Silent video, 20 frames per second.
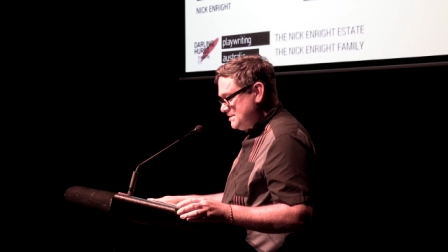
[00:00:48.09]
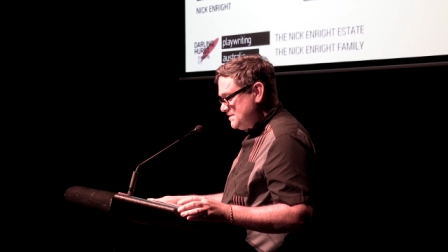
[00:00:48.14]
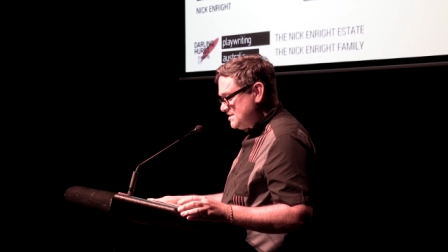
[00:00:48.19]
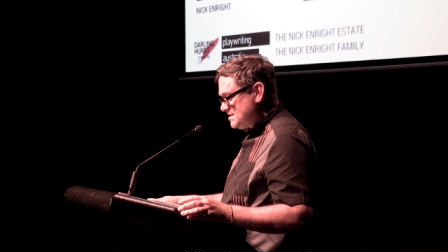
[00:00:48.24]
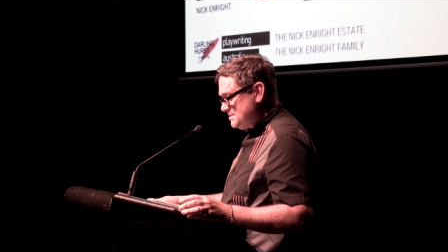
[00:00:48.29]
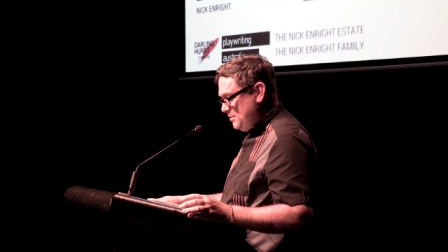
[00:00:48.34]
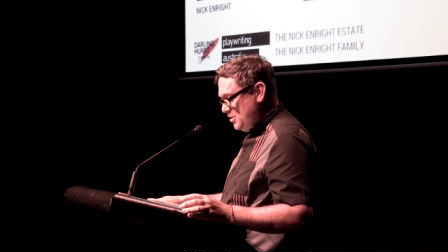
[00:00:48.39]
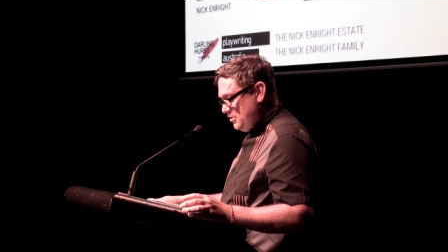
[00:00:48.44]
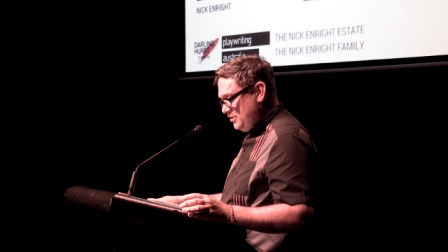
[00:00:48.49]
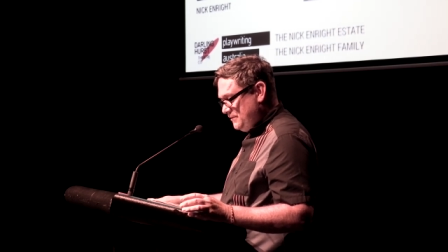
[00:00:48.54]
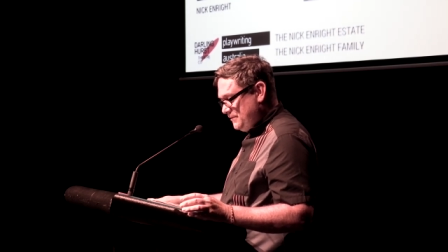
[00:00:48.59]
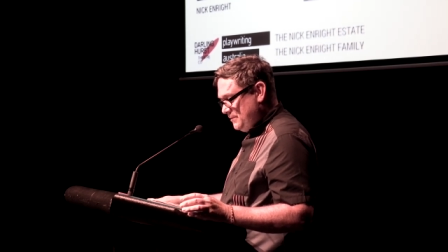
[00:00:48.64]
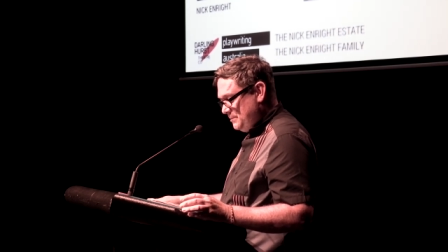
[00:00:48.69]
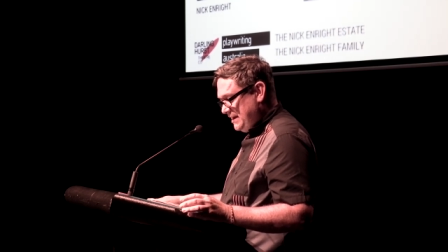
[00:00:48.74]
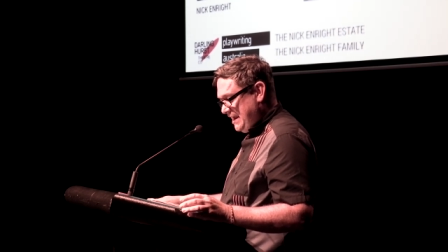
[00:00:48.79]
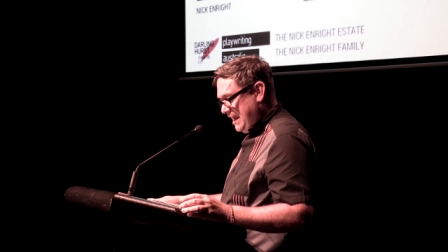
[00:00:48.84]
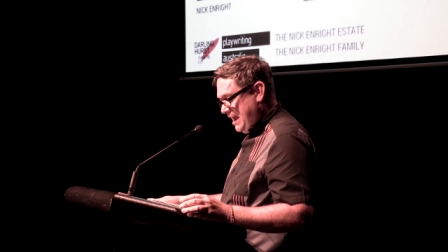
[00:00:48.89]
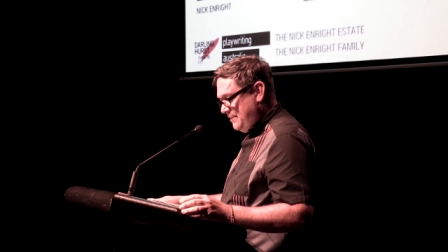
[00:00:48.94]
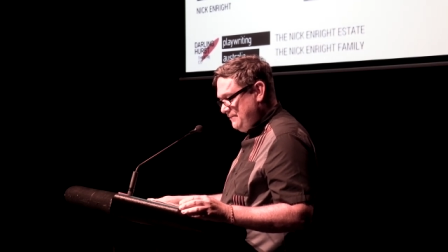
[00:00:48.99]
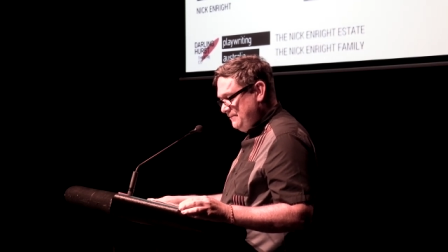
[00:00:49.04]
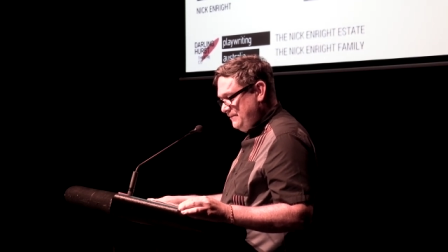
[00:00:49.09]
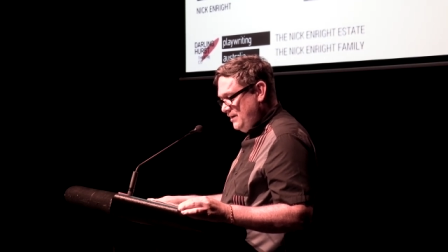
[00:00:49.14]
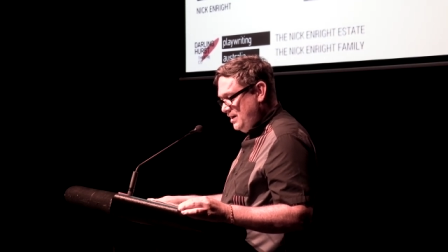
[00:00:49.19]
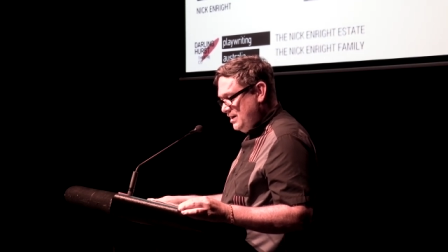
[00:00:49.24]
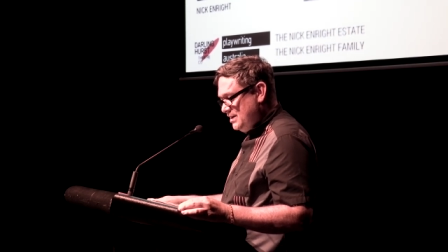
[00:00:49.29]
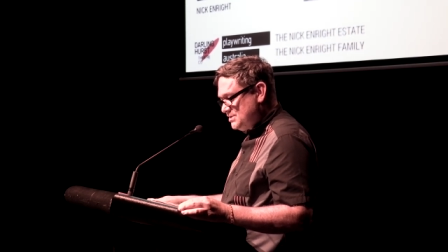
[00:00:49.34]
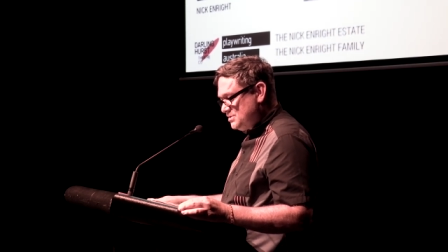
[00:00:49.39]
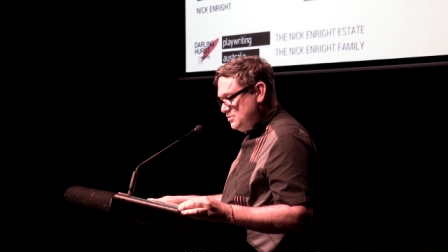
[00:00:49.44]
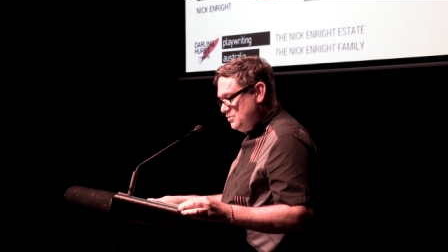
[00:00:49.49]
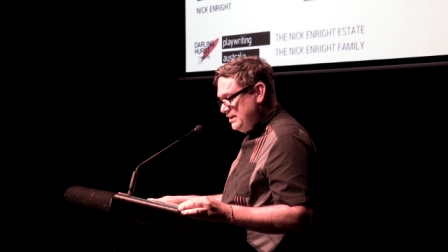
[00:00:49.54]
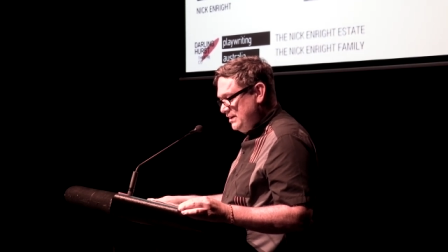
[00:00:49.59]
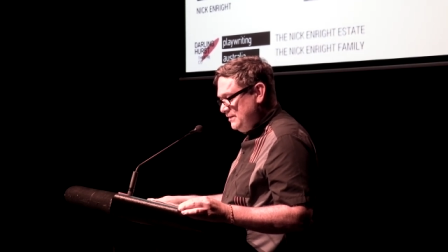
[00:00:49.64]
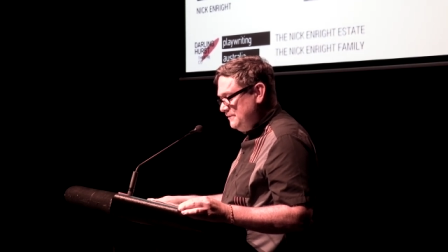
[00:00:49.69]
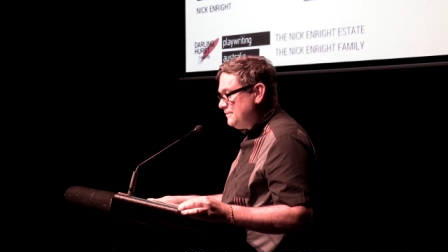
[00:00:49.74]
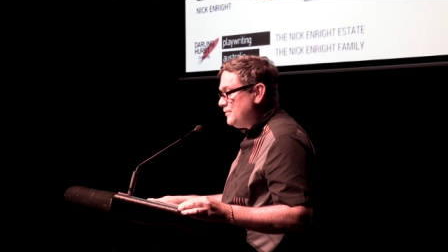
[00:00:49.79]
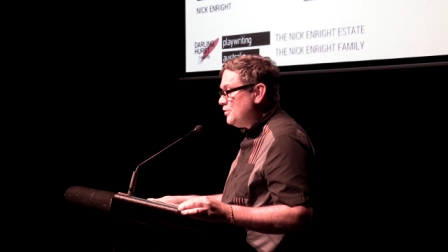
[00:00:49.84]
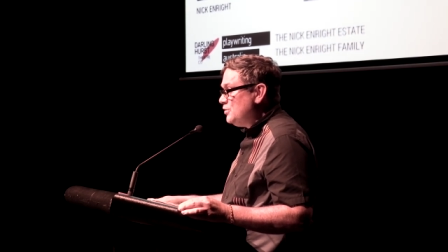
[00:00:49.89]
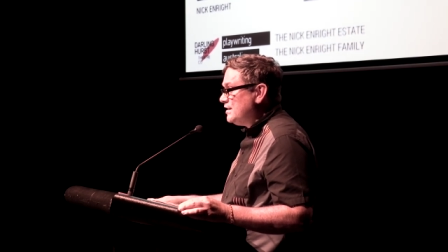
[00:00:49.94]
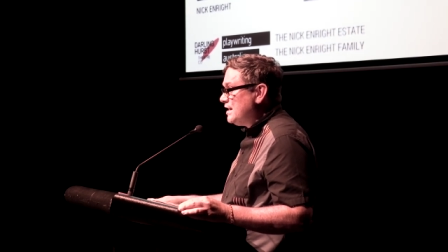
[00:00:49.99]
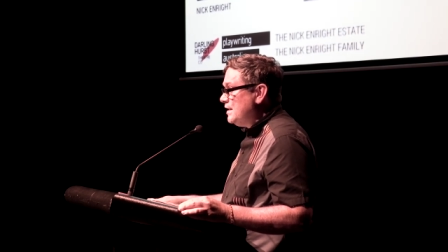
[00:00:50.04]
of smoke from campfires cooking
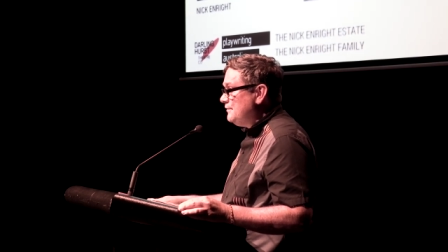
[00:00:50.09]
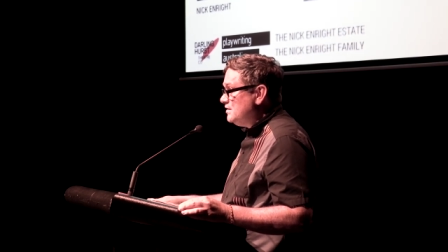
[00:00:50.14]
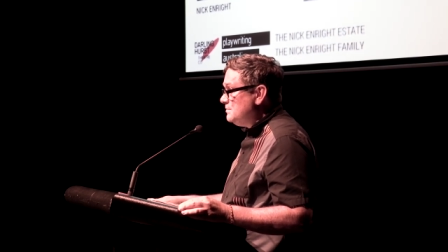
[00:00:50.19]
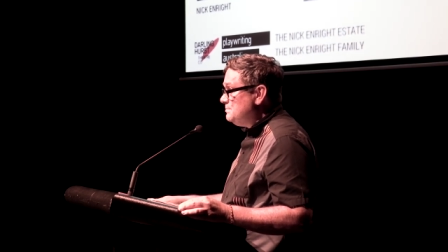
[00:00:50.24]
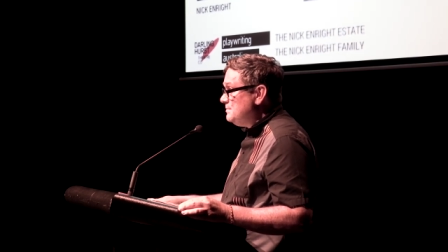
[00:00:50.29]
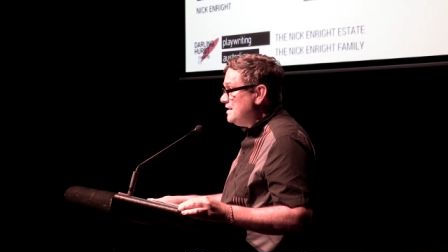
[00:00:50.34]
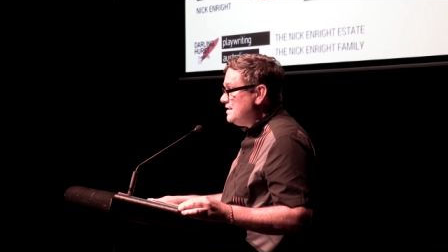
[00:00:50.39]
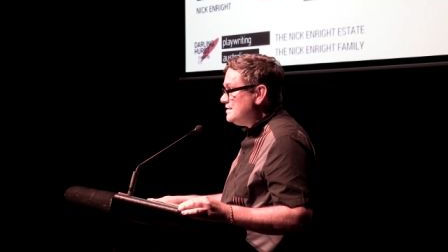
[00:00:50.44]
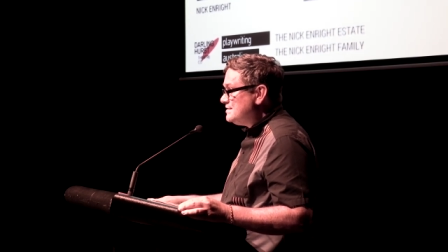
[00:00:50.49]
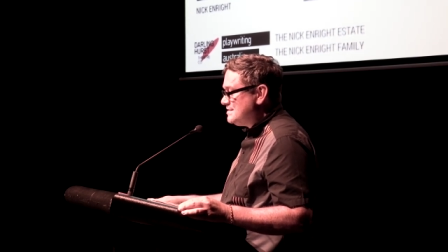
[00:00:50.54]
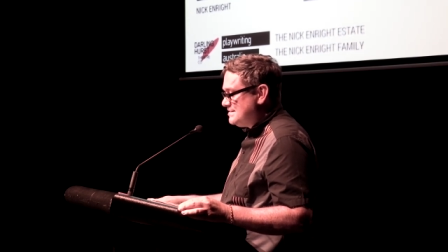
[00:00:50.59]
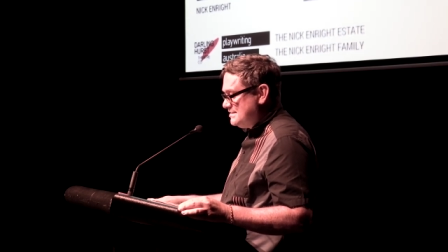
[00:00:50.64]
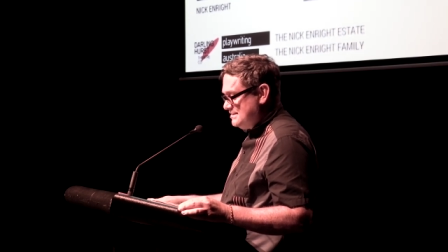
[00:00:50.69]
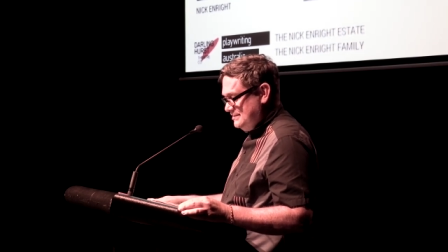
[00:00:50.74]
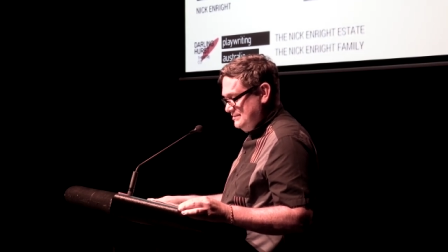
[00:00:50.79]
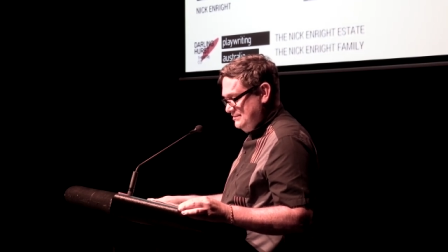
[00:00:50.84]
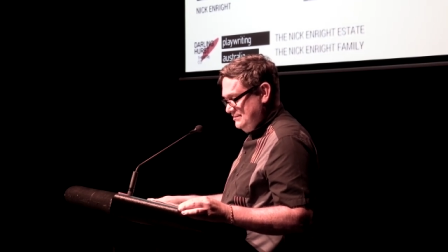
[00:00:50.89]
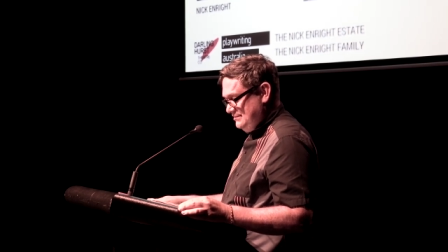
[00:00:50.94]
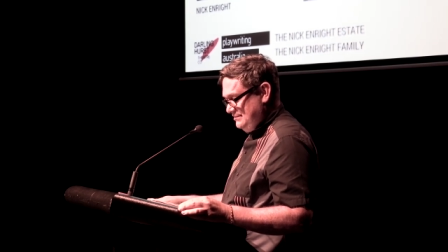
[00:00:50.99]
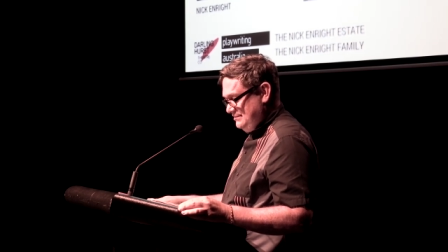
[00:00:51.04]
fur covered meats.